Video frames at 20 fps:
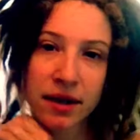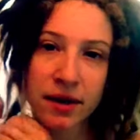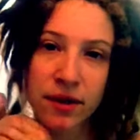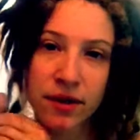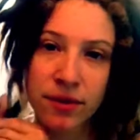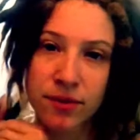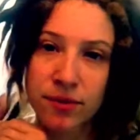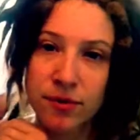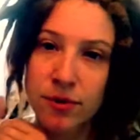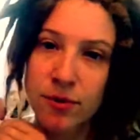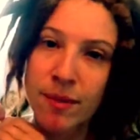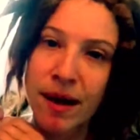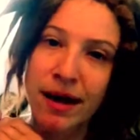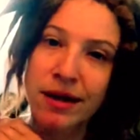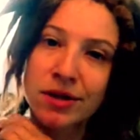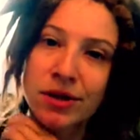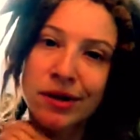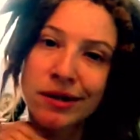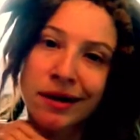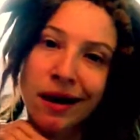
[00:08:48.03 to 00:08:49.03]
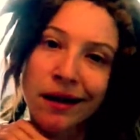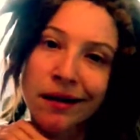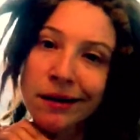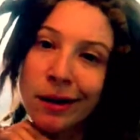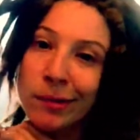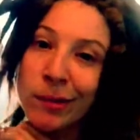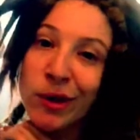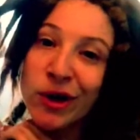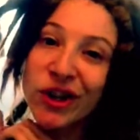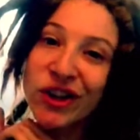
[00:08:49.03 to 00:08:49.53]
go through, make sure it's on
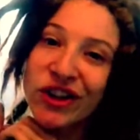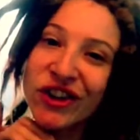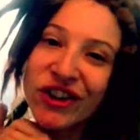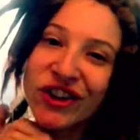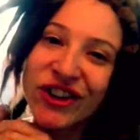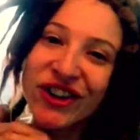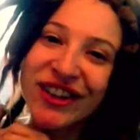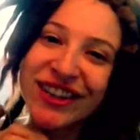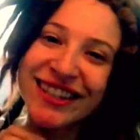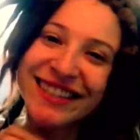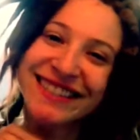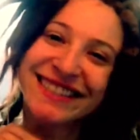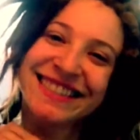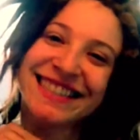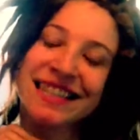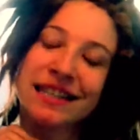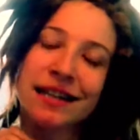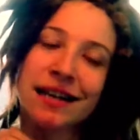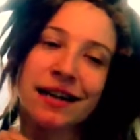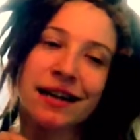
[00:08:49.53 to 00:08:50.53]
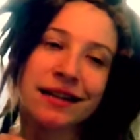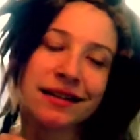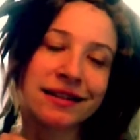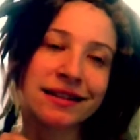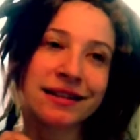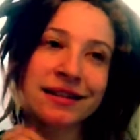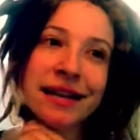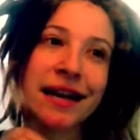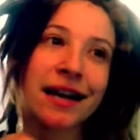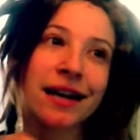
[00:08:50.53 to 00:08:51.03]
there pretty good, because
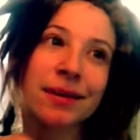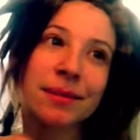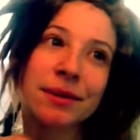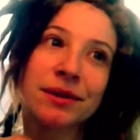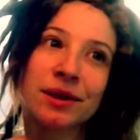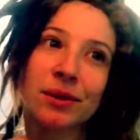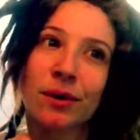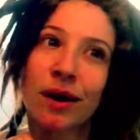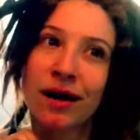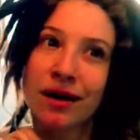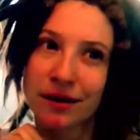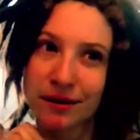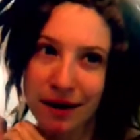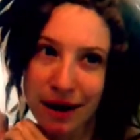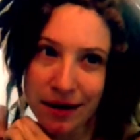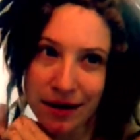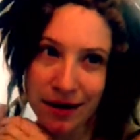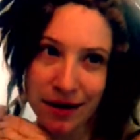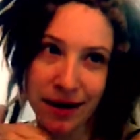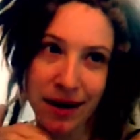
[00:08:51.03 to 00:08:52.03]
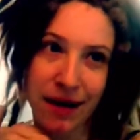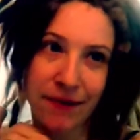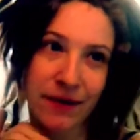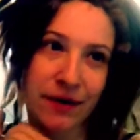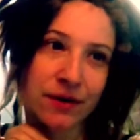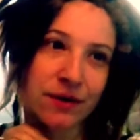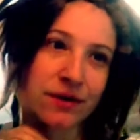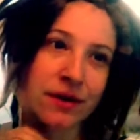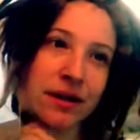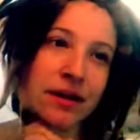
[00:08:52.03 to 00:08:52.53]
it's terrible to walk around and then have
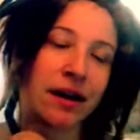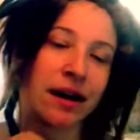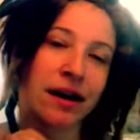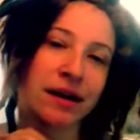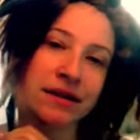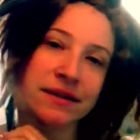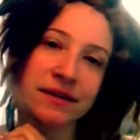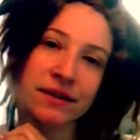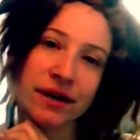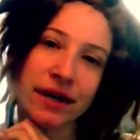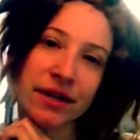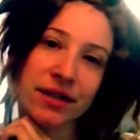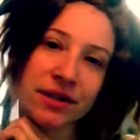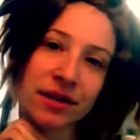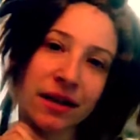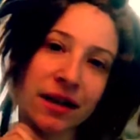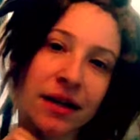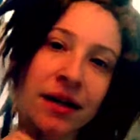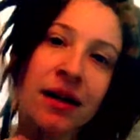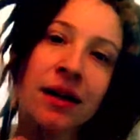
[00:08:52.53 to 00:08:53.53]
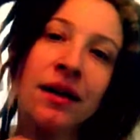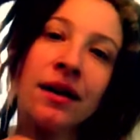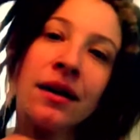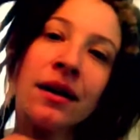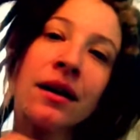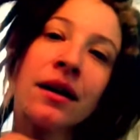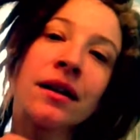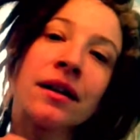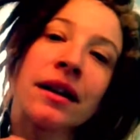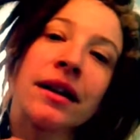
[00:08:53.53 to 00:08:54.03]
your dreadlocks strangely
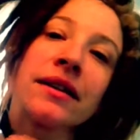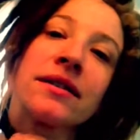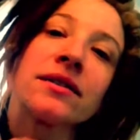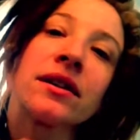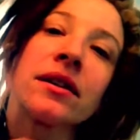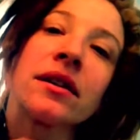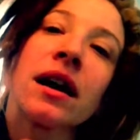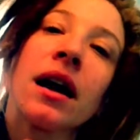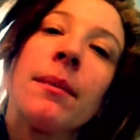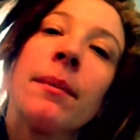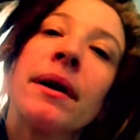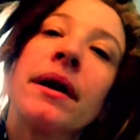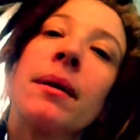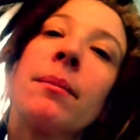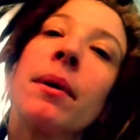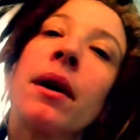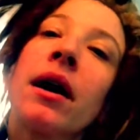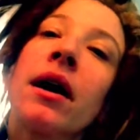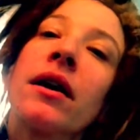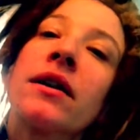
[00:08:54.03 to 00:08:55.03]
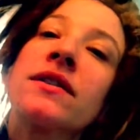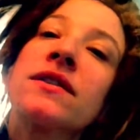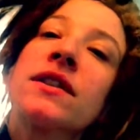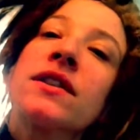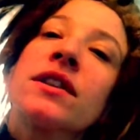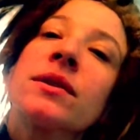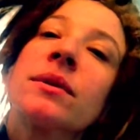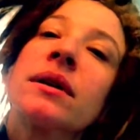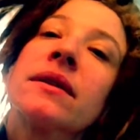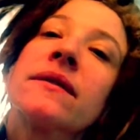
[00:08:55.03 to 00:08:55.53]
like start coming apart. So
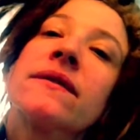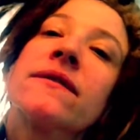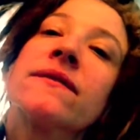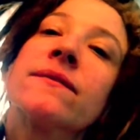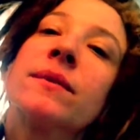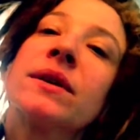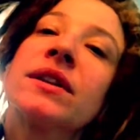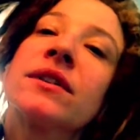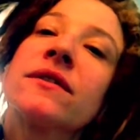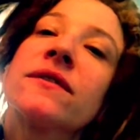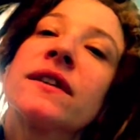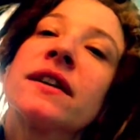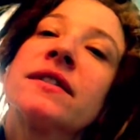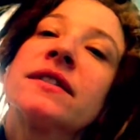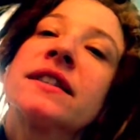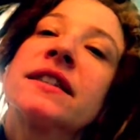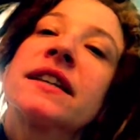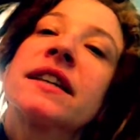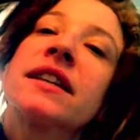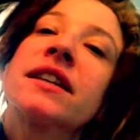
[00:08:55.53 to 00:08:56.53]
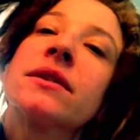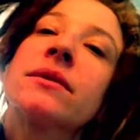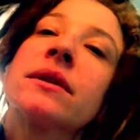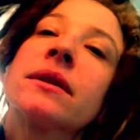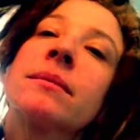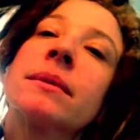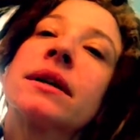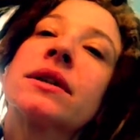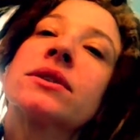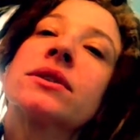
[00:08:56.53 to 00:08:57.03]
you want to, when you're felting it, you want
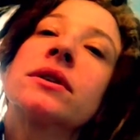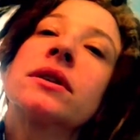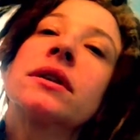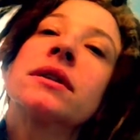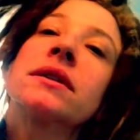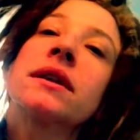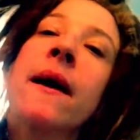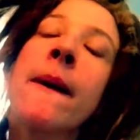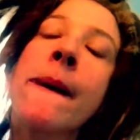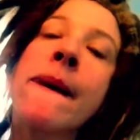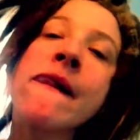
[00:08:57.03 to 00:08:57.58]
to make sure it's